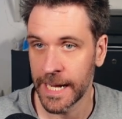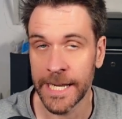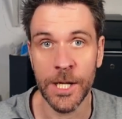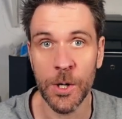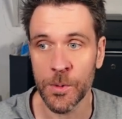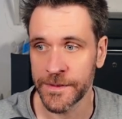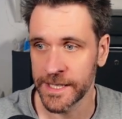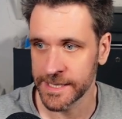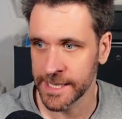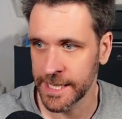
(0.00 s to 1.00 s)
No,
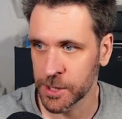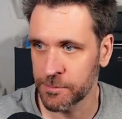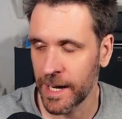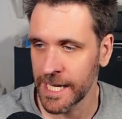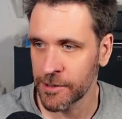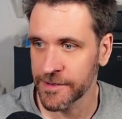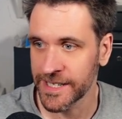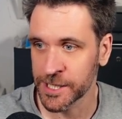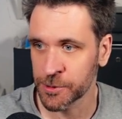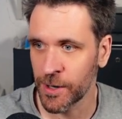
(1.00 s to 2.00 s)
there's a tiny compile error.
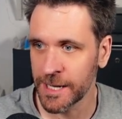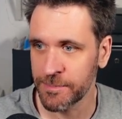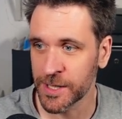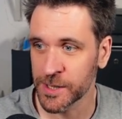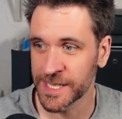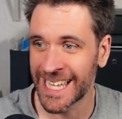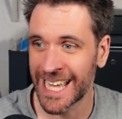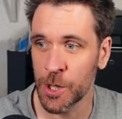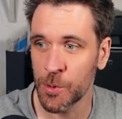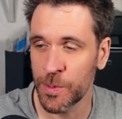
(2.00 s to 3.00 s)
That's right, because
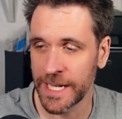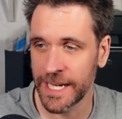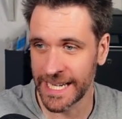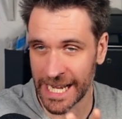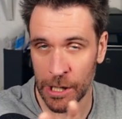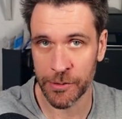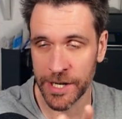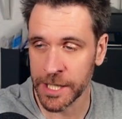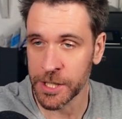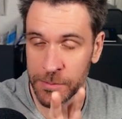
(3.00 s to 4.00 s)
now we, in our
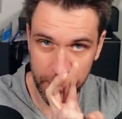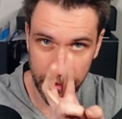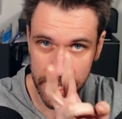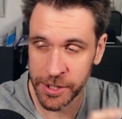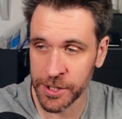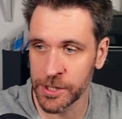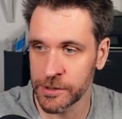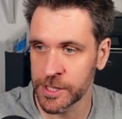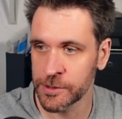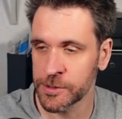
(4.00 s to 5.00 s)
production
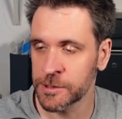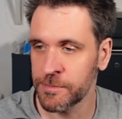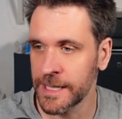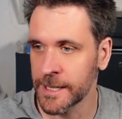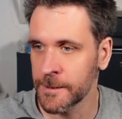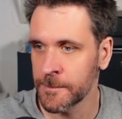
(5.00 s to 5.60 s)
code, so to speak,